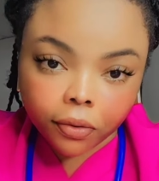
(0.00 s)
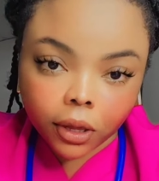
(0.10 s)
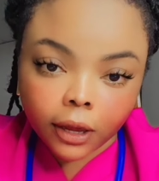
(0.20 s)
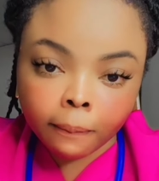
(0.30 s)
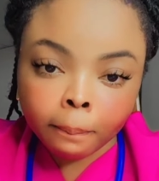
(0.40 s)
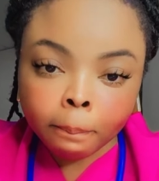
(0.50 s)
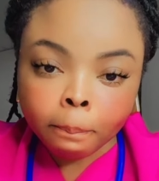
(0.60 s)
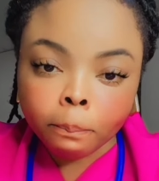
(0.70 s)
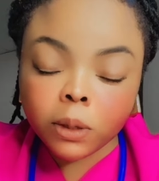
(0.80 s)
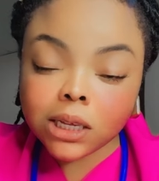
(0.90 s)
Okay,
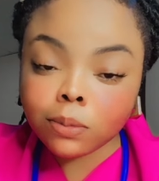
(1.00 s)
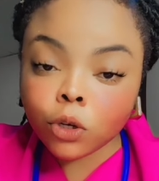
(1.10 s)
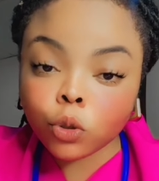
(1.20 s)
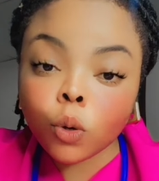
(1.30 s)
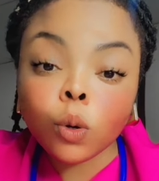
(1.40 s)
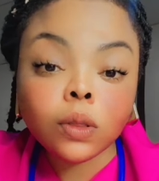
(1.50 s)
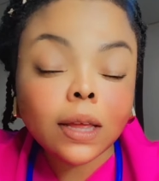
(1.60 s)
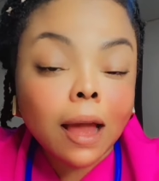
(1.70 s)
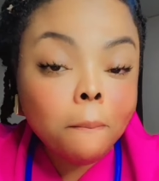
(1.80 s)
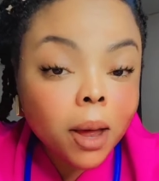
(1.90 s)
please make sure on
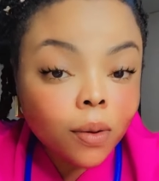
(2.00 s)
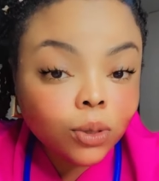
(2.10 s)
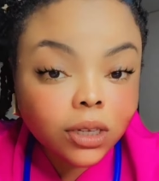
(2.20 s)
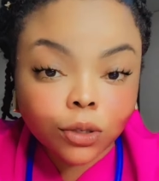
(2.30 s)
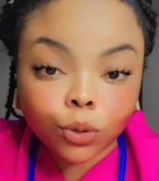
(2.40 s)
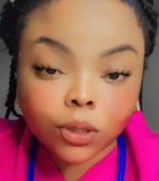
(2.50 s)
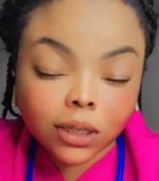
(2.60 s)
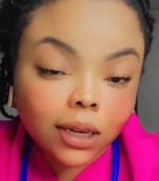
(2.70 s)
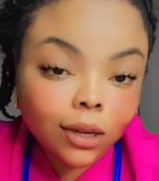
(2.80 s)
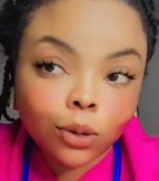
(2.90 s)
the amounts that you're taking,